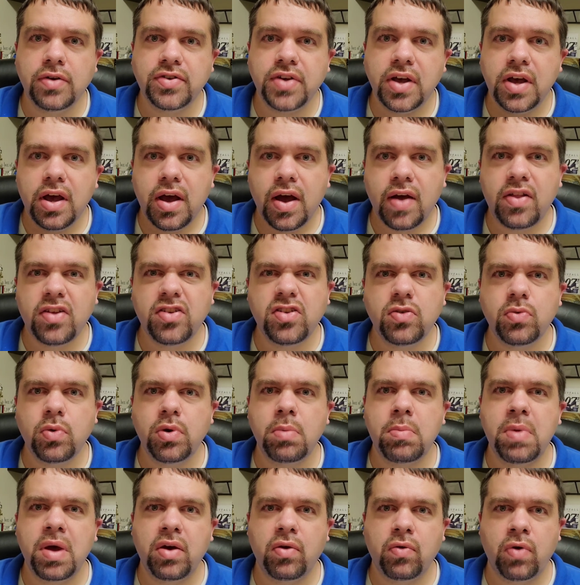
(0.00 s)
And this is one of
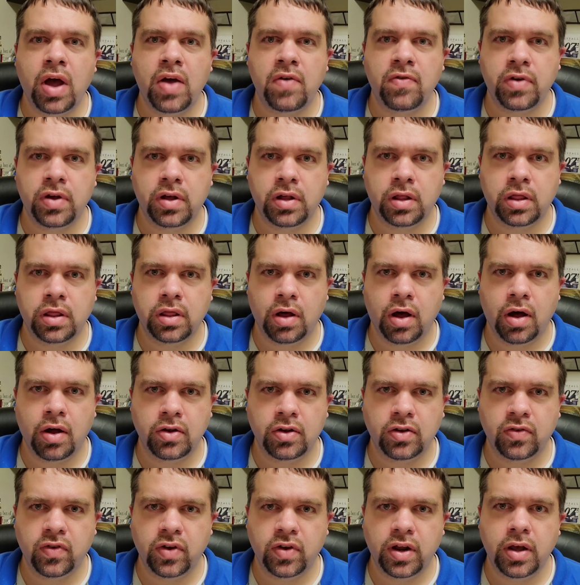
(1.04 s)
my graphic
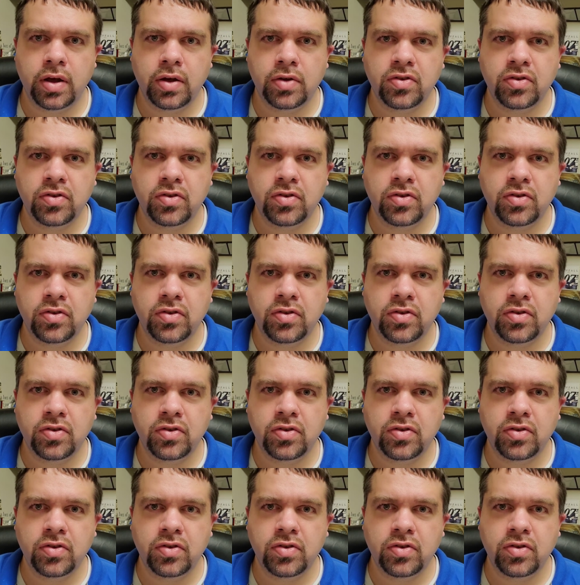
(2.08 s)
thoughts videos.